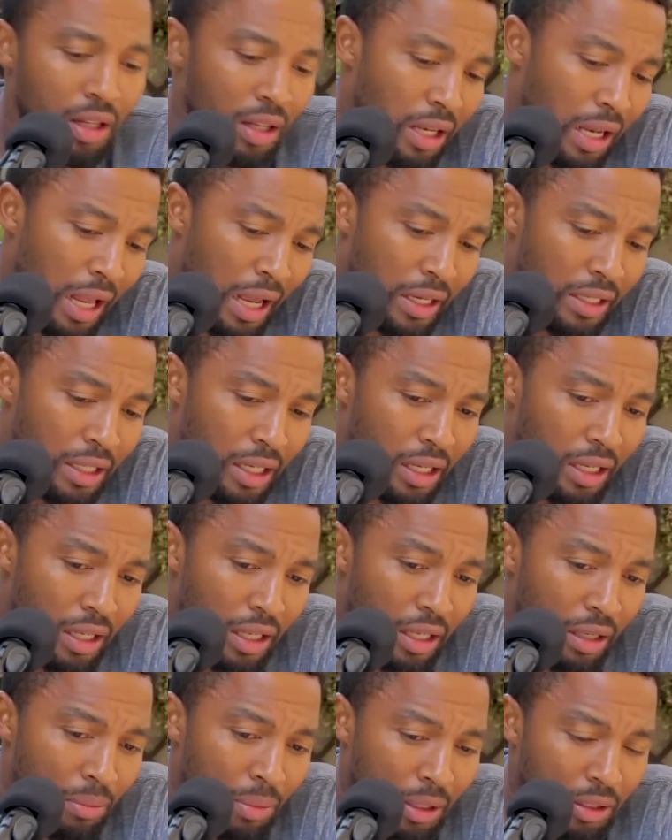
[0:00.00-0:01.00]
Lana
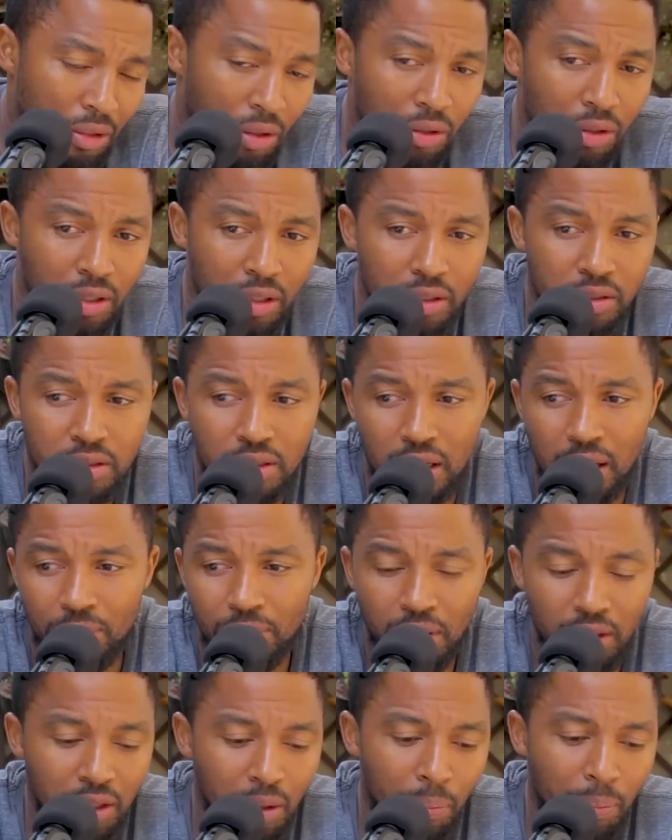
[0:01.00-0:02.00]
at McDonald's. I'm
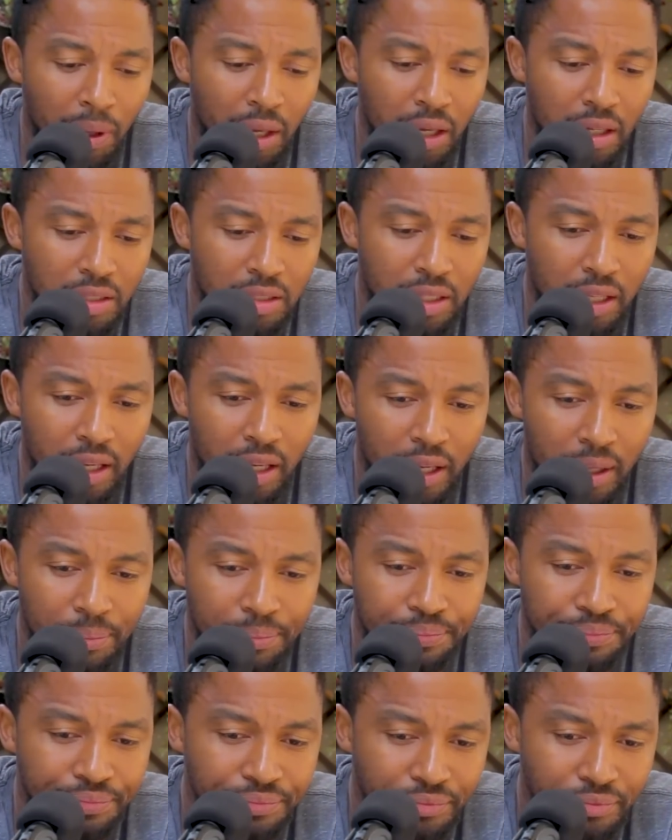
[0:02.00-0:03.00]
not the best
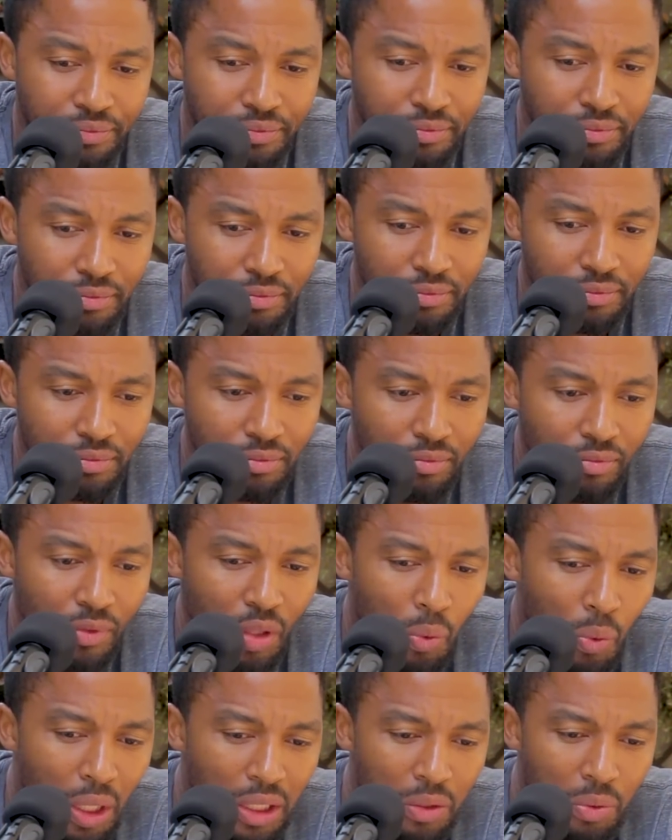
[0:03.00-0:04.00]

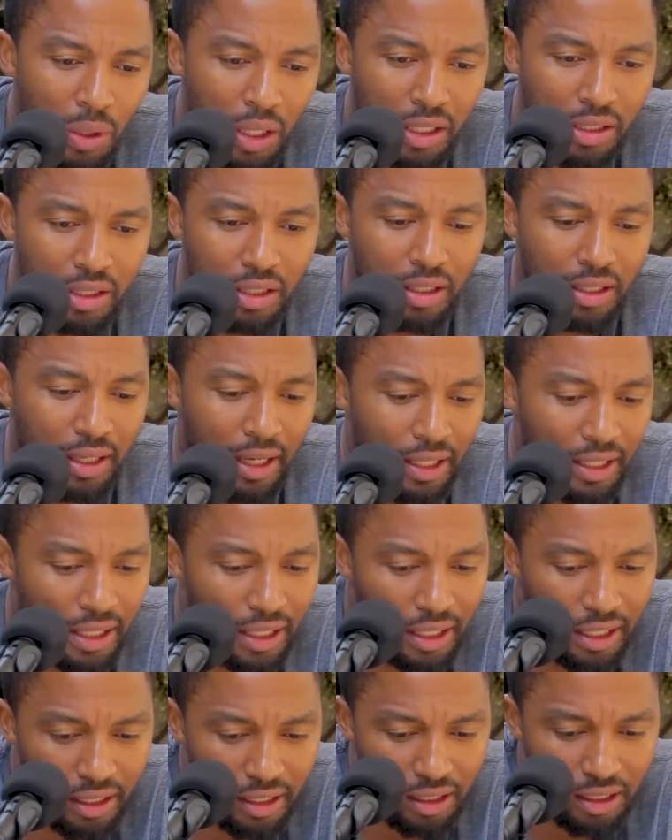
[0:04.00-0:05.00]
Watwati.
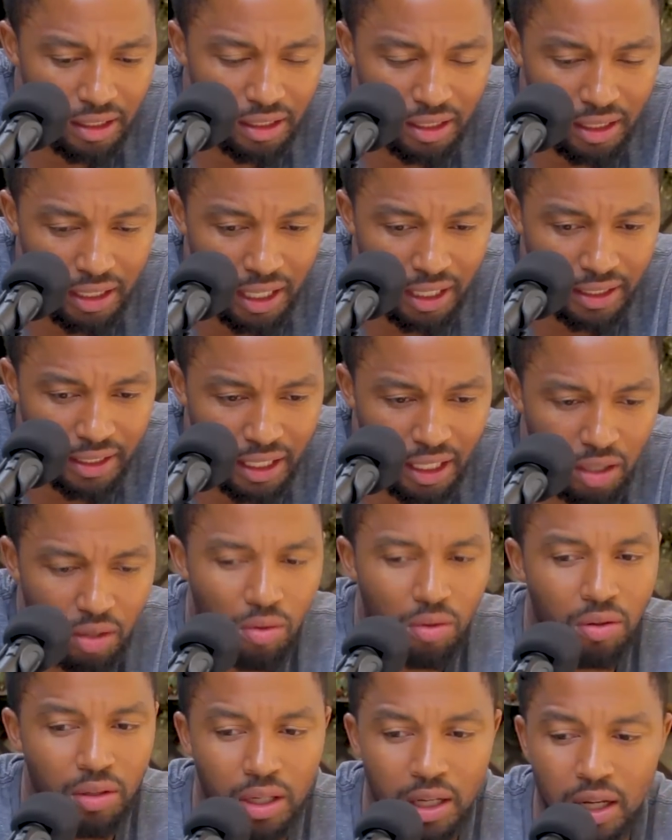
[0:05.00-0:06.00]
Lana Langtala
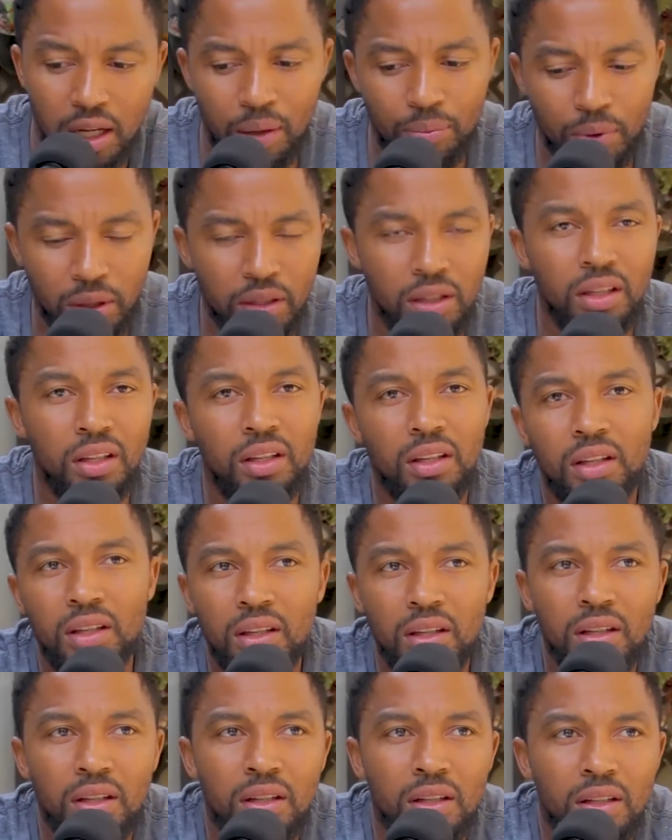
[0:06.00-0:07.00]
Corona. I'm not.
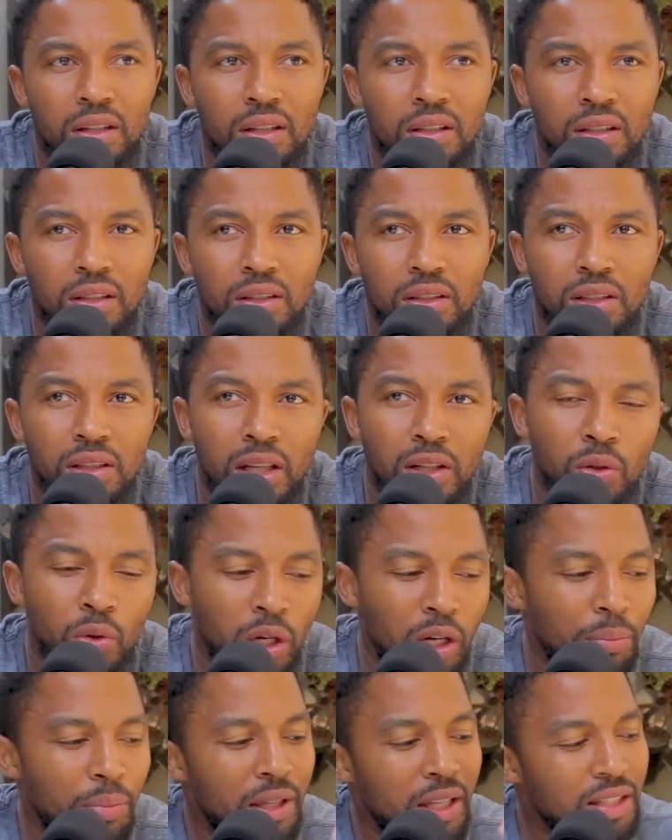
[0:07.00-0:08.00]
Then you
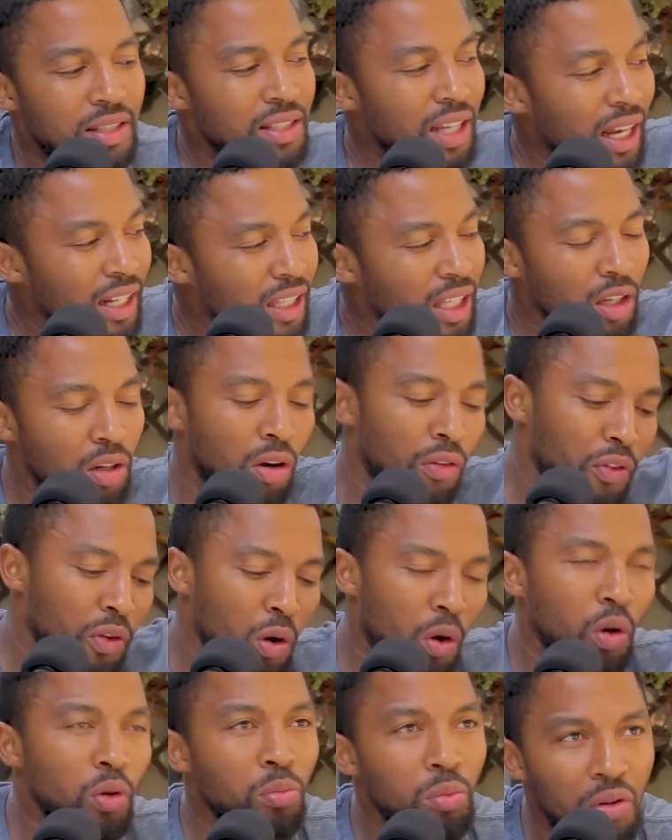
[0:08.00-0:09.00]
want to be the sidekick of
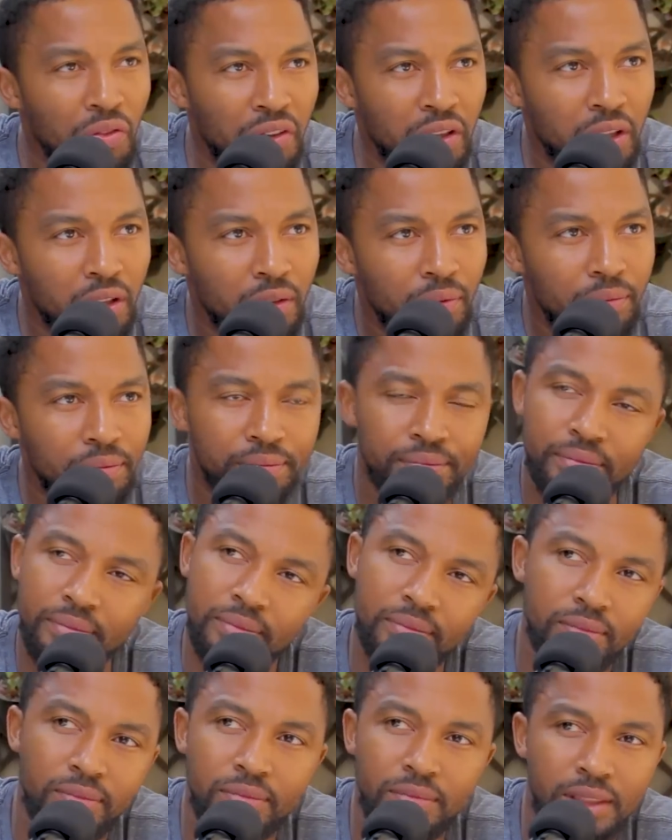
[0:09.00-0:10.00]
your own movie.
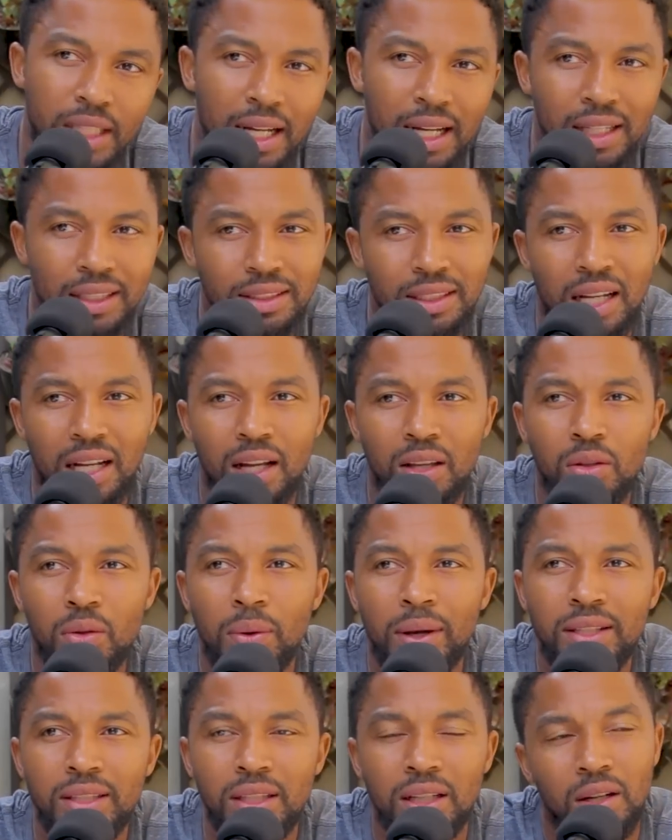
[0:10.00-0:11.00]
You're
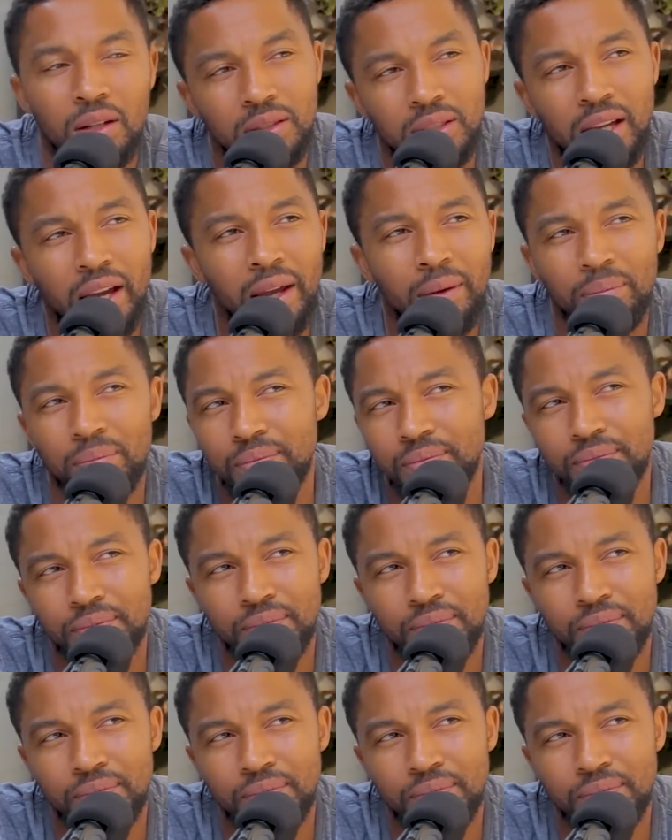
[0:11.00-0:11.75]
wasting our time.